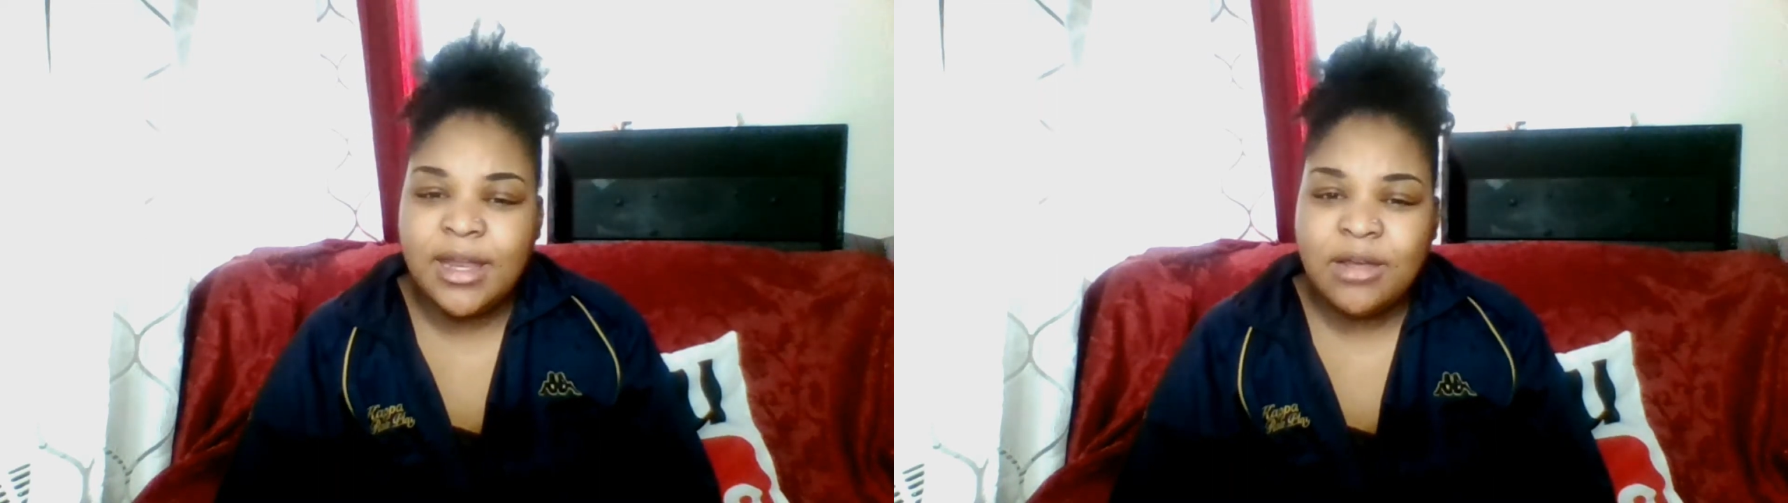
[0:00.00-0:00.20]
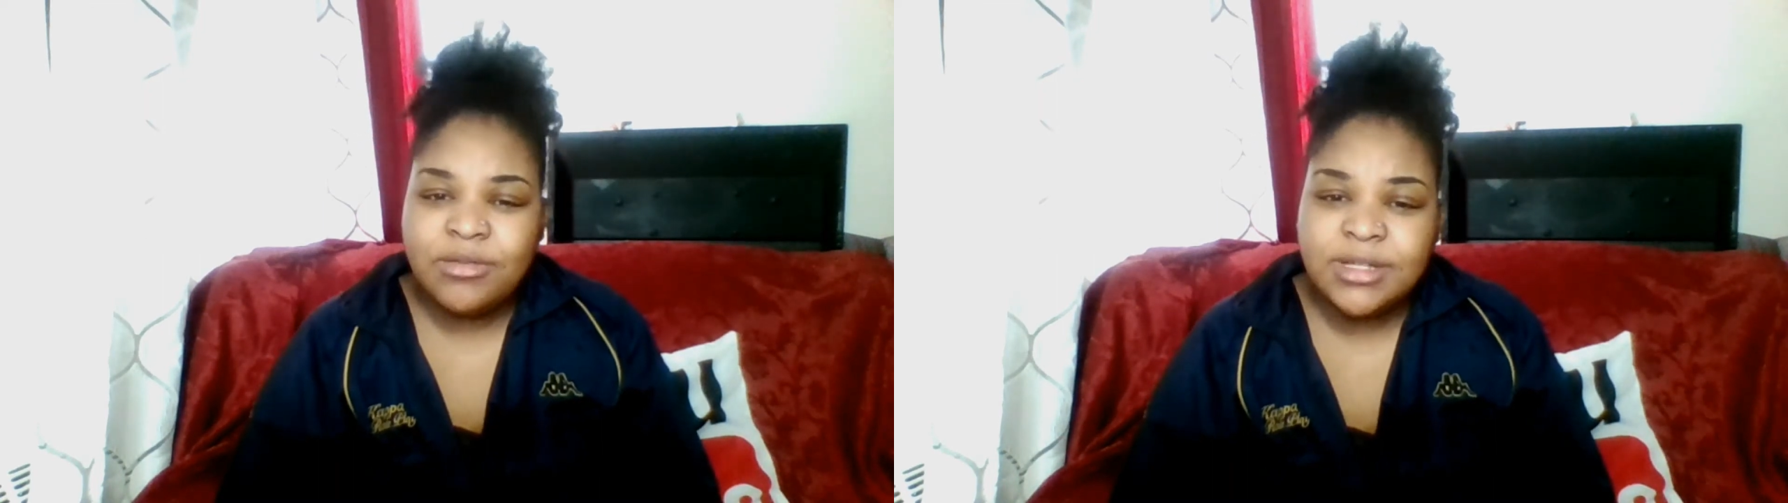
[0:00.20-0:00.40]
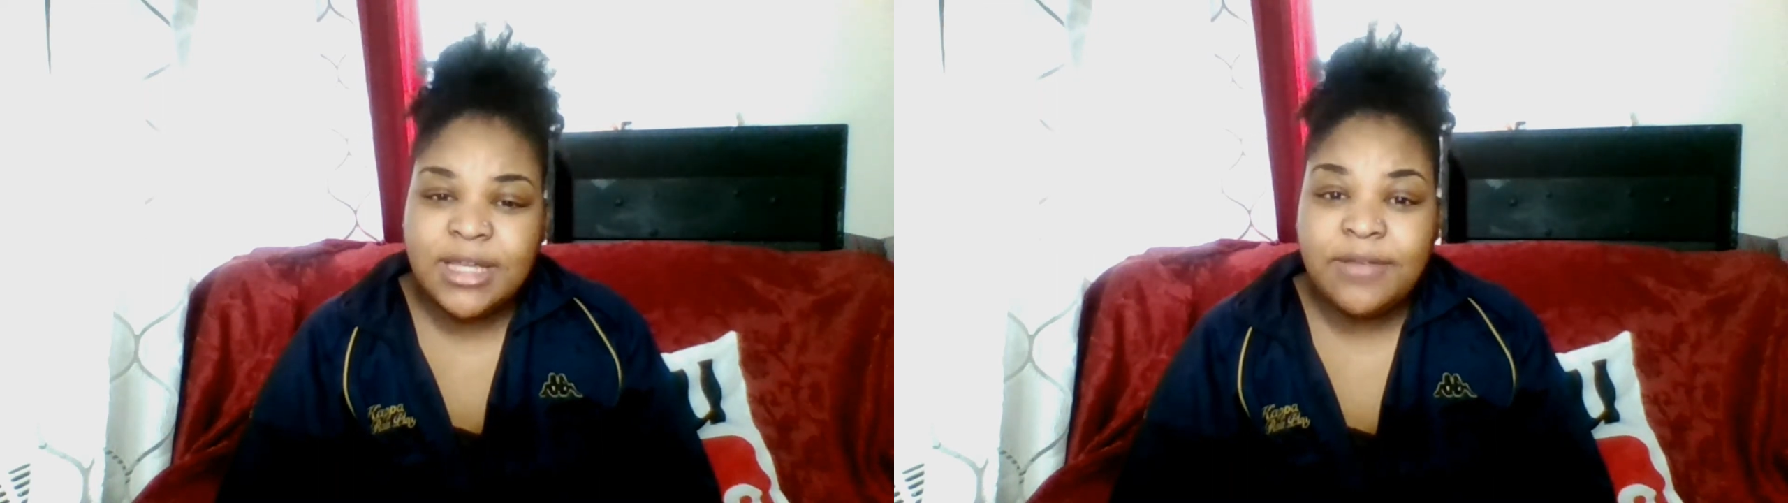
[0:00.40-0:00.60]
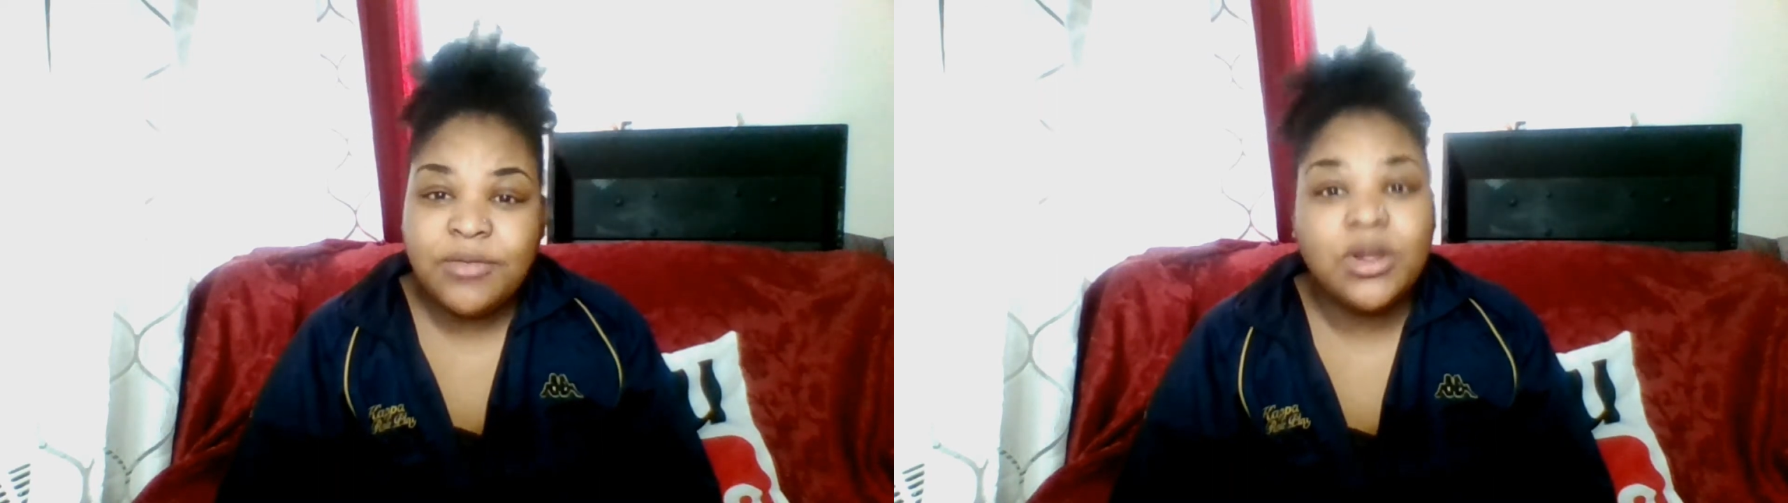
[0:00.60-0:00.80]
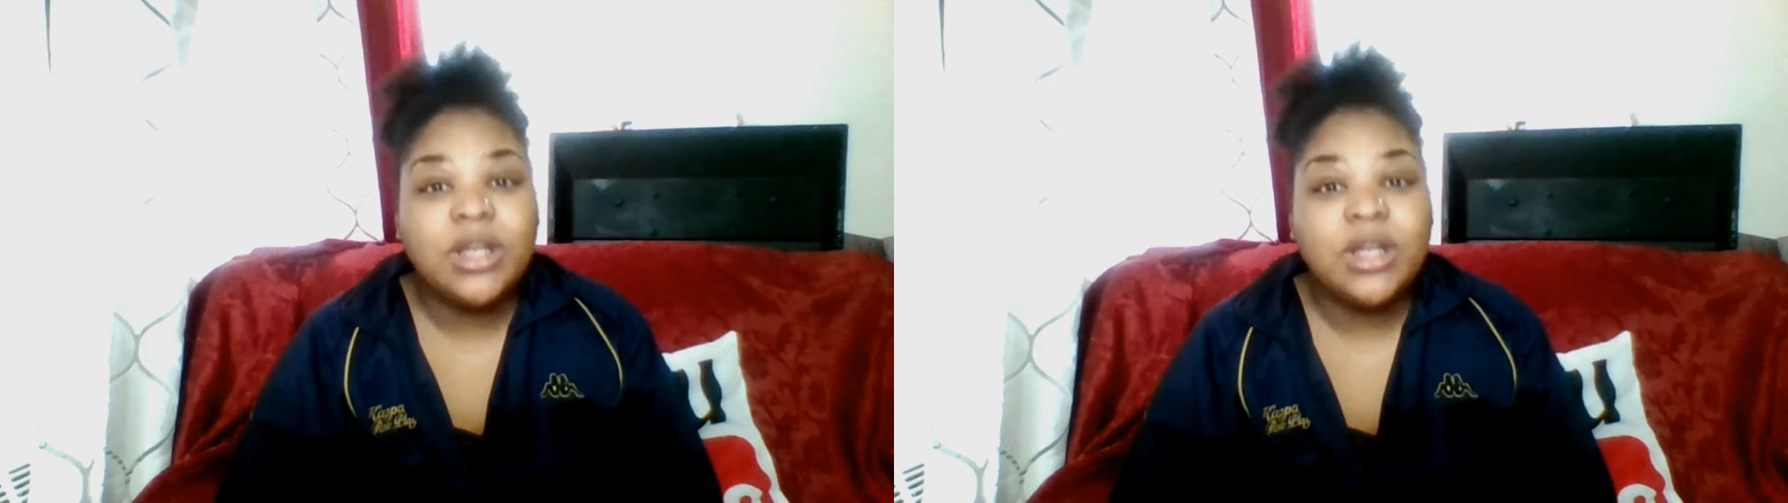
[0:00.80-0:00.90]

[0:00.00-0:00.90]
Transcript: and I gave her a